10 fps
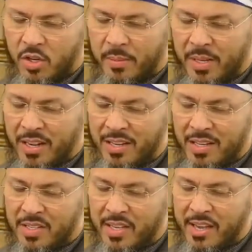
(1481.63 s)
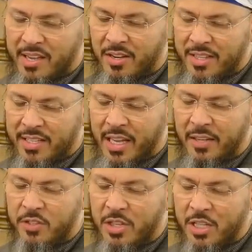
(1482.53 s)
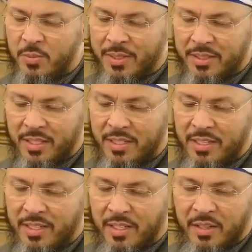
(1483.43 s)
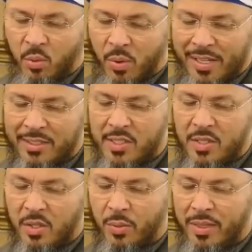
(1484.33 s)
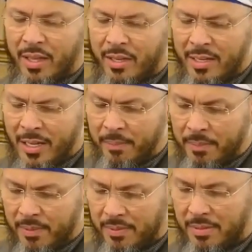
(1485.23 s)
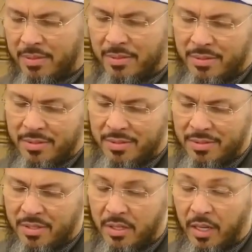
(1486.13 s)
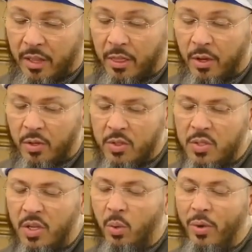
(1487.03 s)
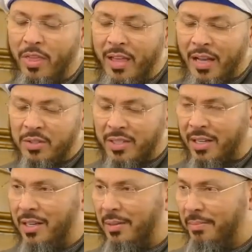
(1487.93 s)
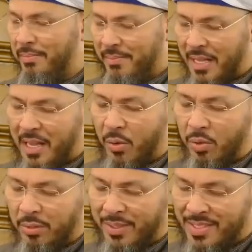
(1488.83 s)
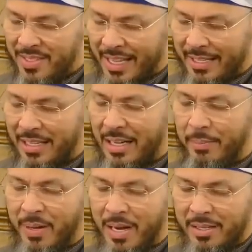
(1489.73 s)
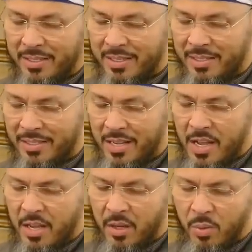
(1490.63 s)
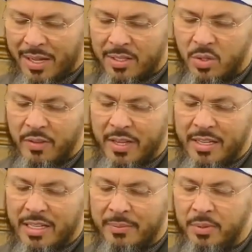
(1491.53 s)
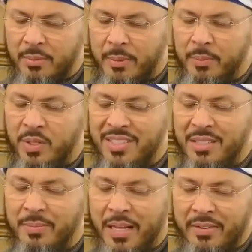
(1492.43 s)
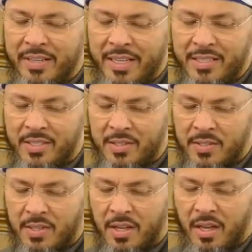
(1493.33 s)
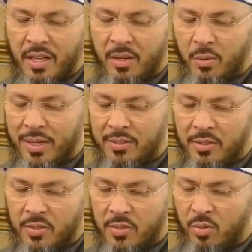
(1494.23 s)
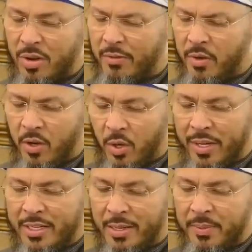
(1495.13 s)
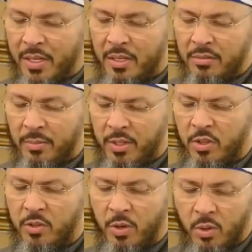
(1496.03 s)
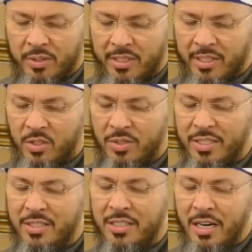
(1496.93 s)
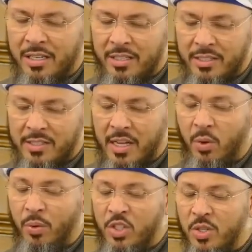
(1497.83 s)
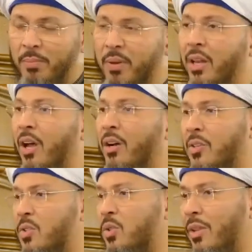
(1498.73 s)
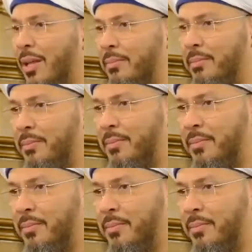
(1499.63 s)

Shemalana is saying on the day of judgment, the ones with adab and those without adab will be set apart. The ones who have adab will be put in paradises, and the ones who have no adab will be thrown into the darkness which belongs to them.